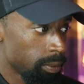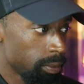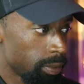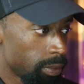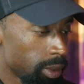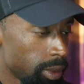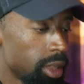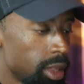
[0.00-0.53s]

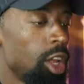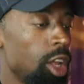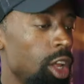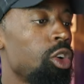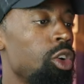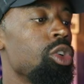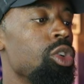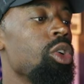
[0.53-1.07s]
That
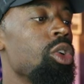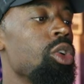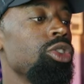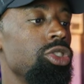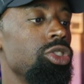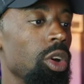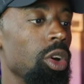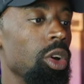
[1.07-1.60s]
also
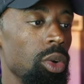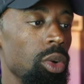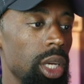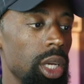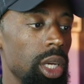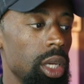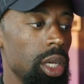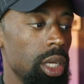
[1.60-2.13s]

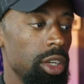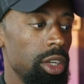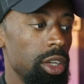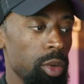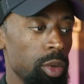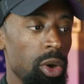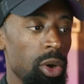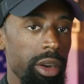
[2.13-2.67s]
is a part
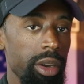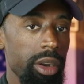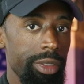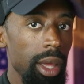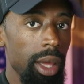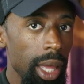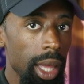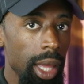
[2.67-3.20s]
of the
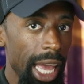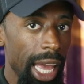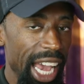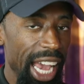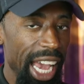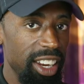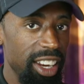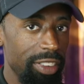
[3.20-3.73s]
added
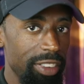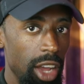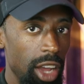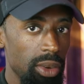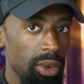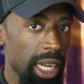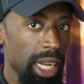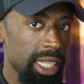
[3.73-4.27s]
value that
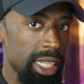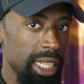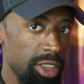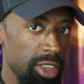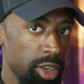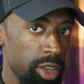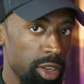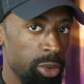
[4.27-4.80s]
Tesla
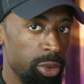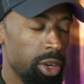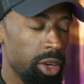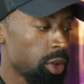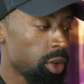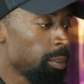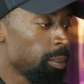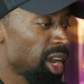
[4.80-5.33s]
brings
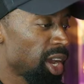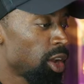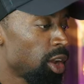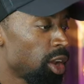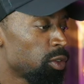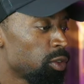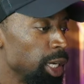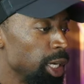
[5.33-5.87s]
by
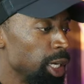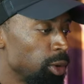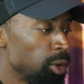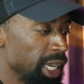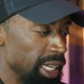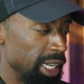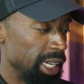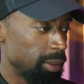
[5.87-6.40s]
relocating
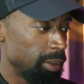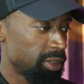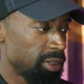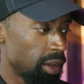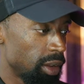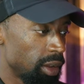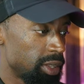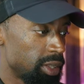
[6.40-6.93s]
themselves in
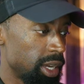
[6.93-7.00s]
their